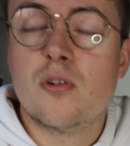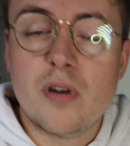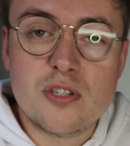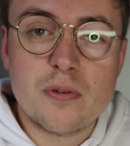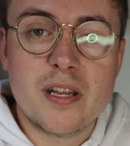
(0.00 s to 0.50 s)

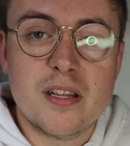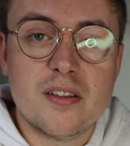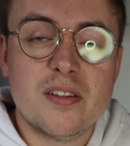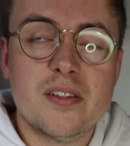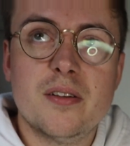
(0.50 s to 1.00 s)

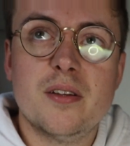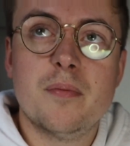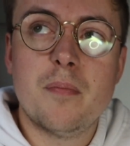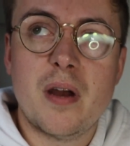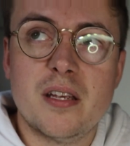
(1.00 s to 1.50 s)
graduated
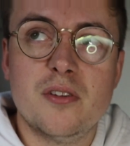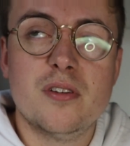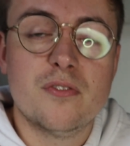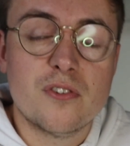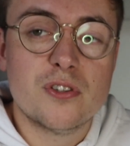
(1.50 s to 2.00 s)
my
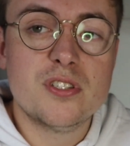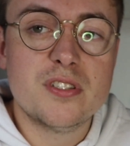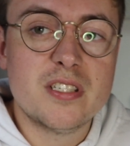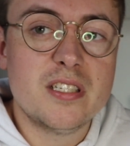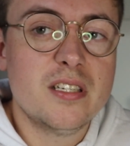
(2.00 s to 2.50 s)

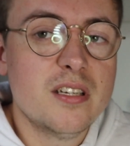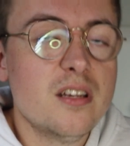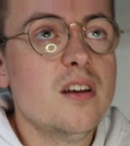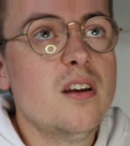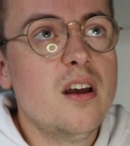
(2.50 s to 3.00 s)
university
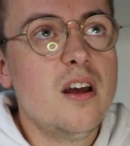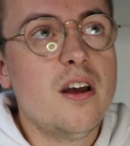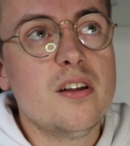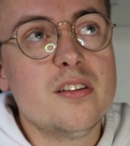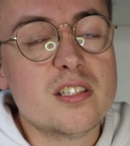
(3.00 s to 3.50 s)

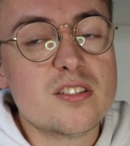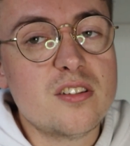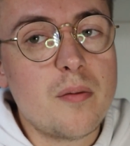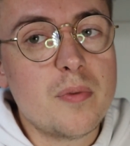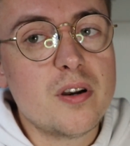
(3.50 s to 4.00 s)
this
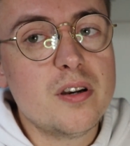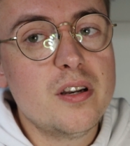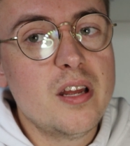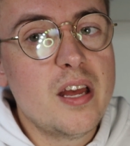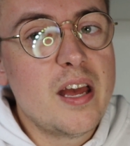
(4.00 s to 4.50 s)
summer.
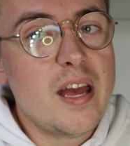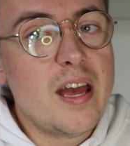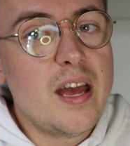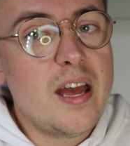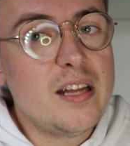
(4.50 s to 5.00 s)

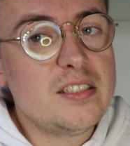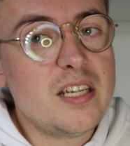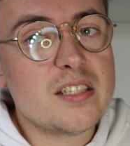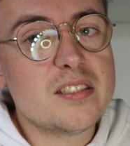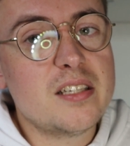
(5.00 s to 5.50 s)
And
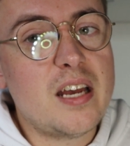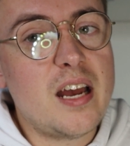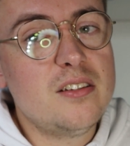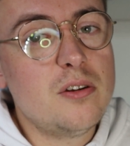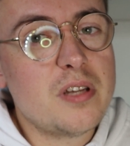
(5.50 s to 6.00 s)
yes,
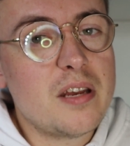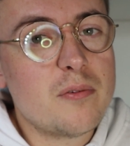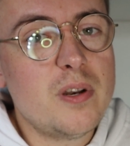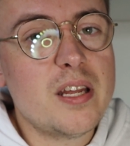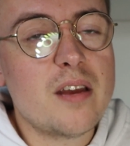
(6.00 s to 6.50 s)
I don't
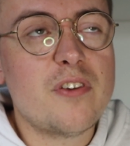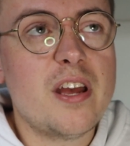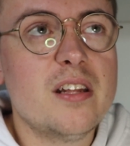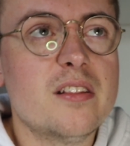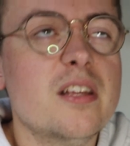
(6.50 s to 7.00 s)
really have
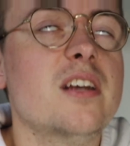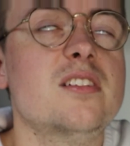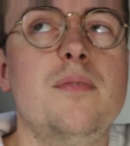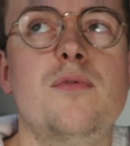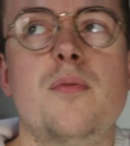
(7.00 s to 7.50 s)
anything
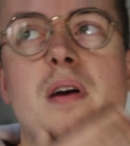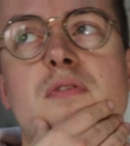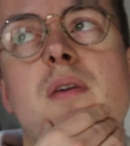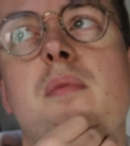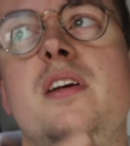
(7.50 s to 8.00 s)
except for my
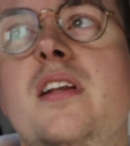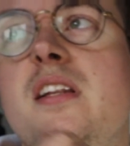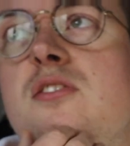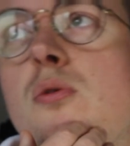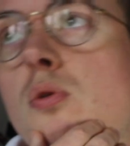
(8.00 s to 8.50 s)
family
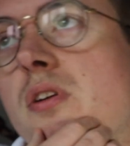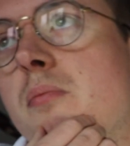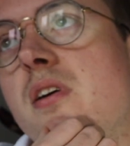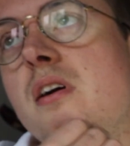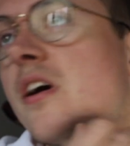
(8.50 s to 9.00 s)
that is
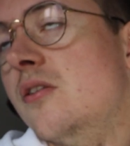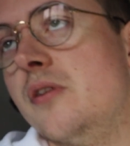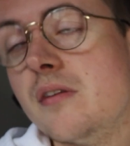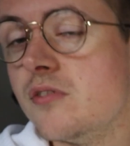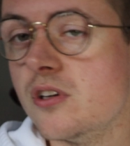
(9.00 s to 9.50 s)
holding me here. I
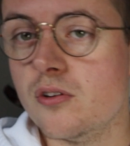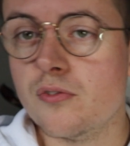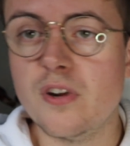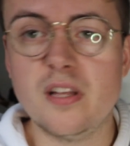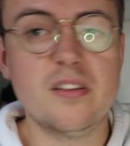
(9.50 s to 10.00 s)
don't have a
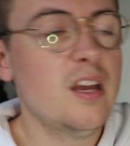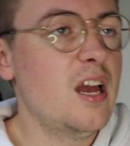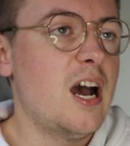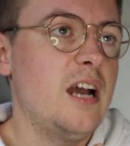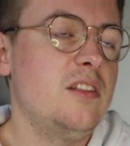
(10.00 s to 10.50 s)
girlfriend.
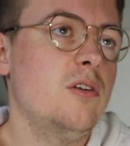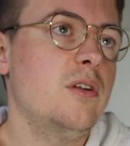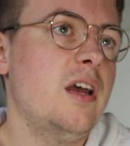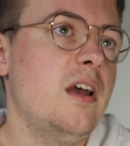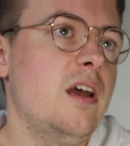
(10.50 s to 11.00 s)
I
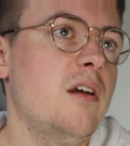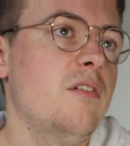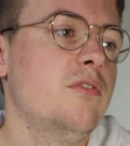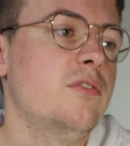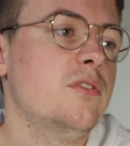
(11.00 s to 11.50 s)
don't
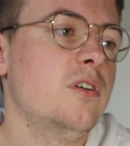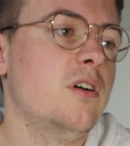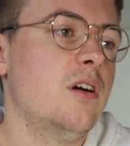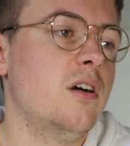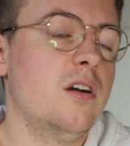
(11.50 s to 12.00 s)
have,
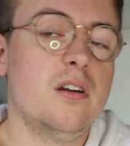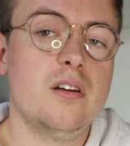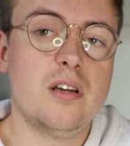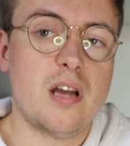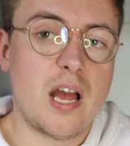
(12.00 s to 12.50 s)

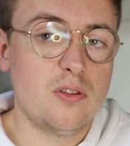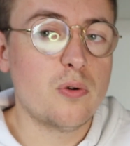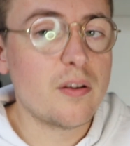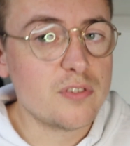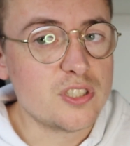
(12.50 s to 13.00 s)
I
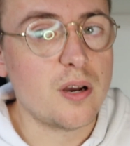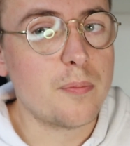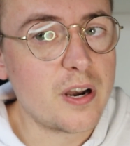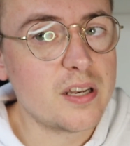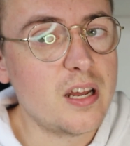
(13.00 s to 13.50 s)
do have a
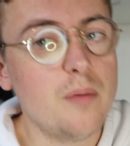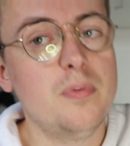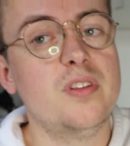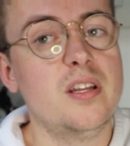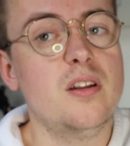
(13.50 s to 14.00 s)
job right now,
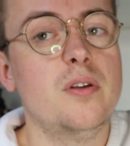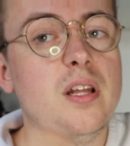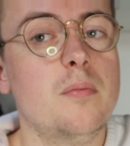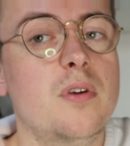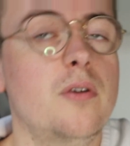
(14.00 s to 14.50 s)
but they know
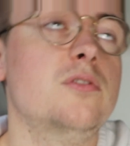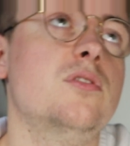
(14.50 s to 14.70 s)
that I'm going